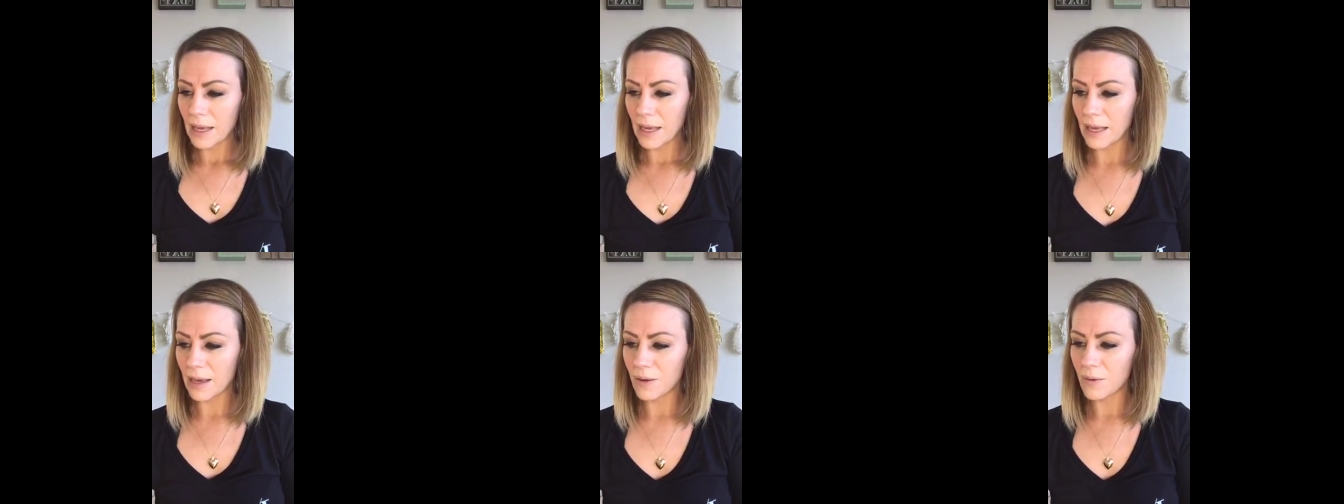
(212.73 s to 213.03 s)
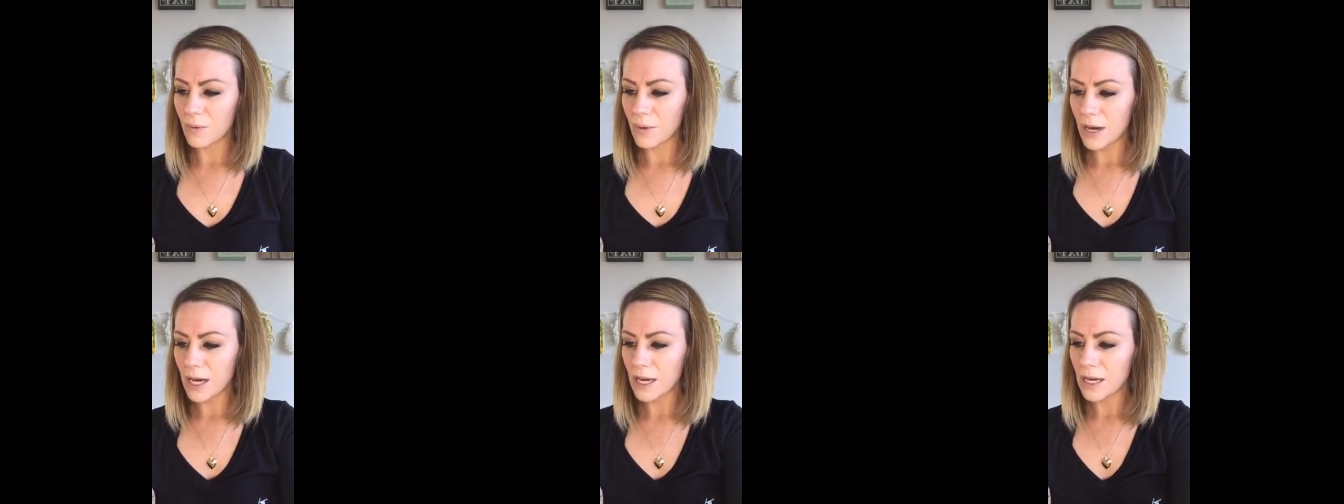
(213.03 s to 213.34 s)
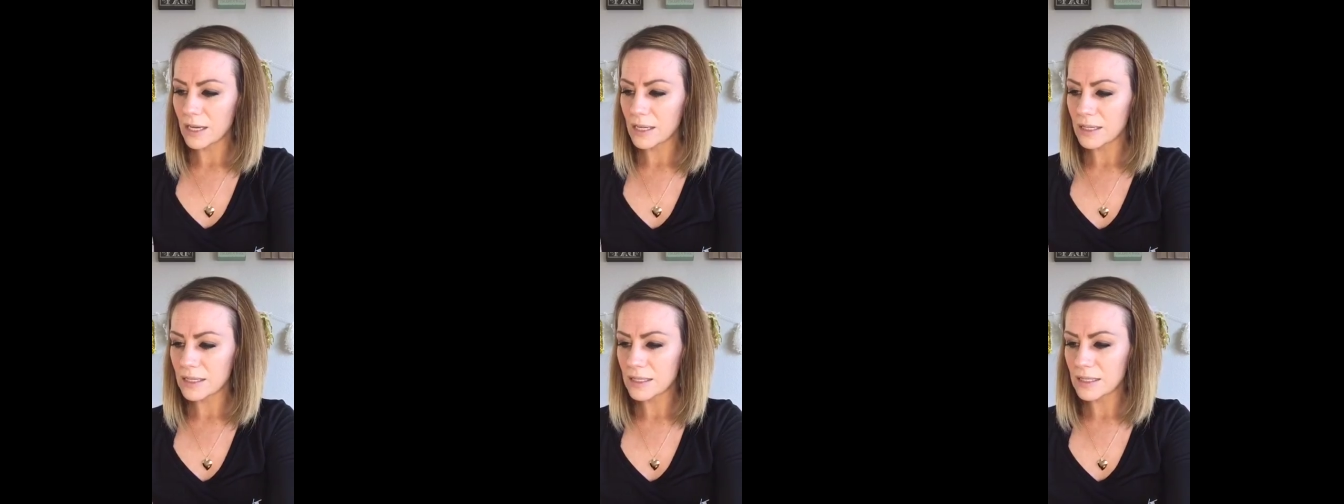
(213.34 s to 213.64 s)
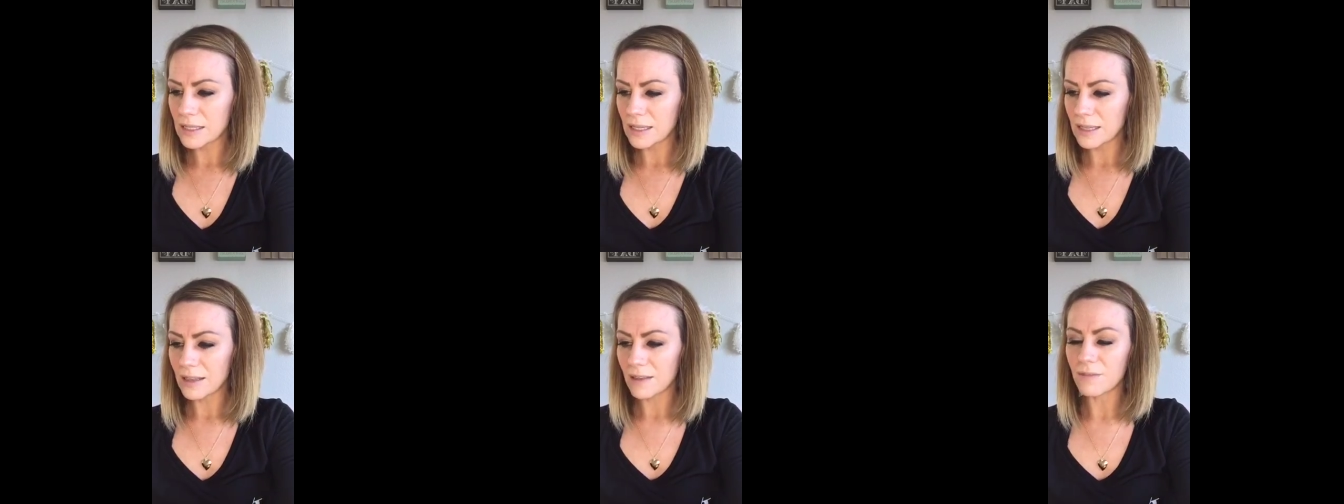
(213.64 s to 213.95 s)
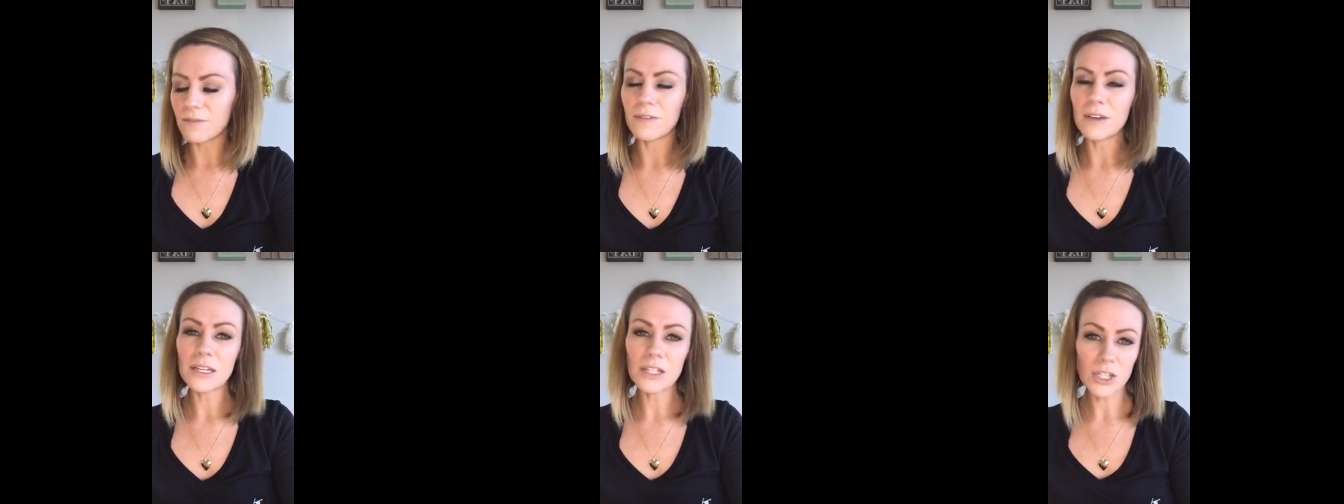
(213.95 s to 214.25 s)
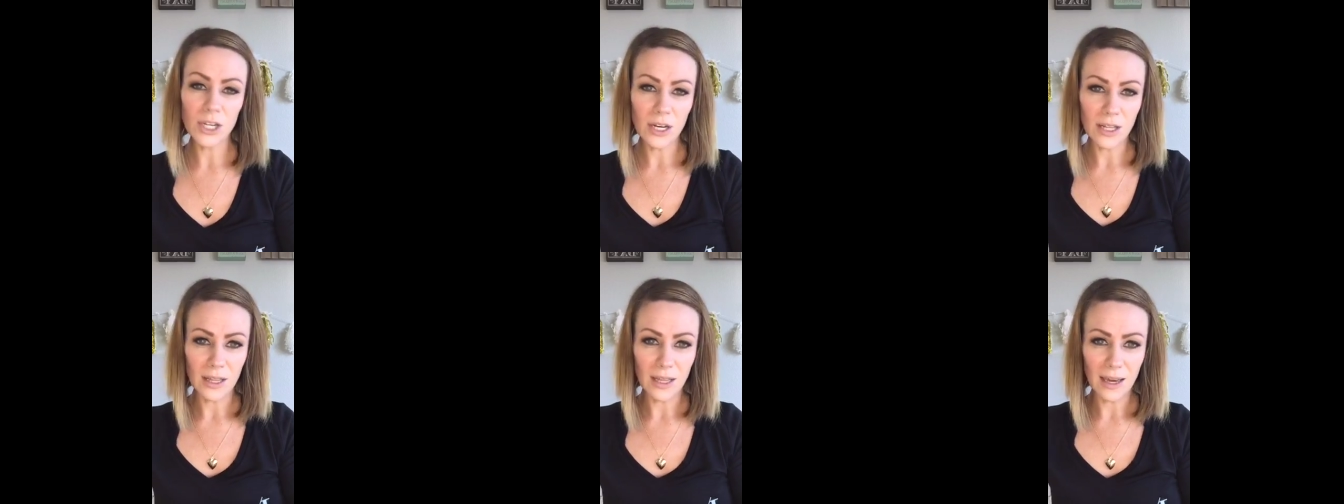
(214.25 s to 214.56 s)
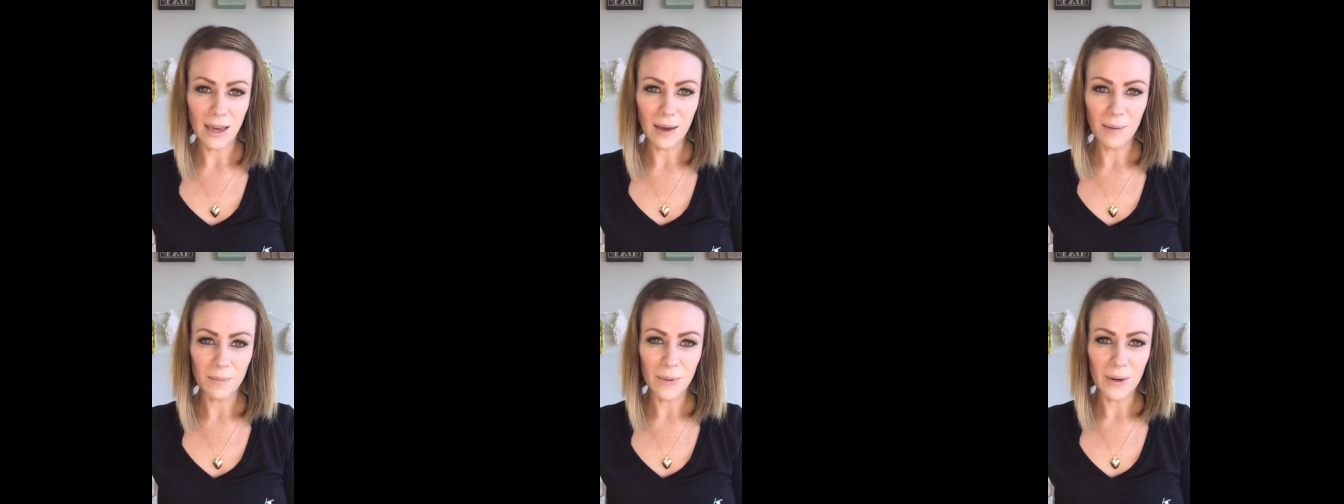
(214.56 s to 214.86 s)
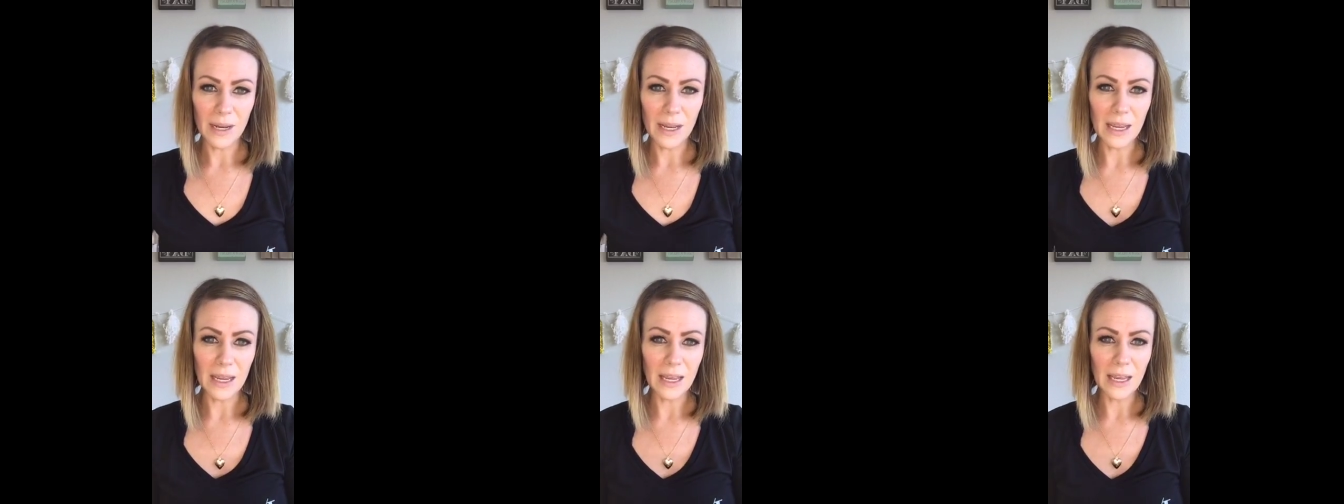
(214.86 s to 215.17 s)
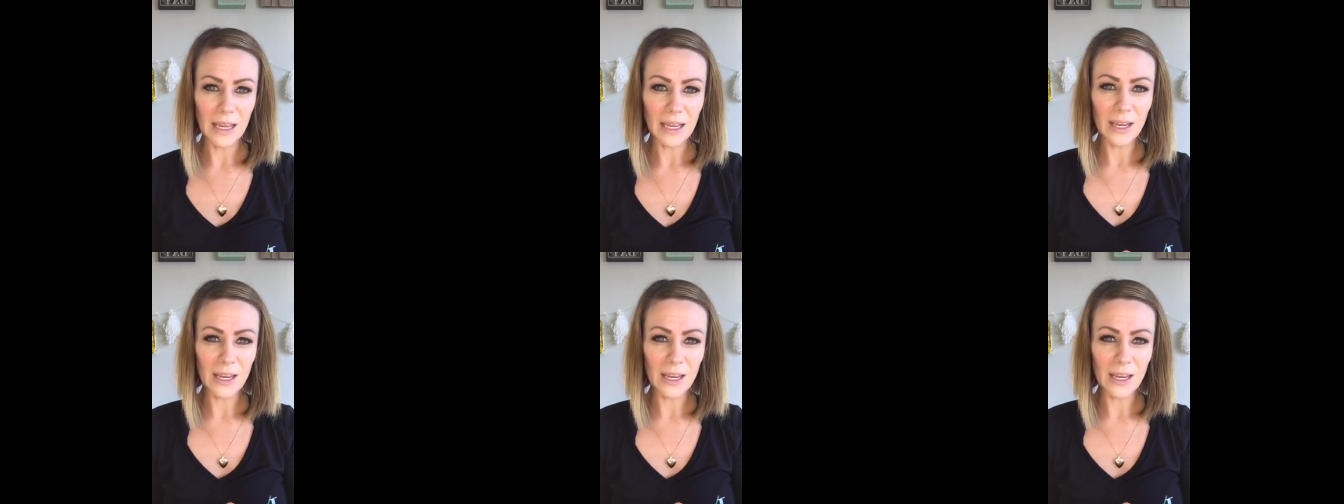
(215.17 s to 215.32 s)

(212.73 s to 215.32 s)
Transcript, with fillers: It was the vision of the company.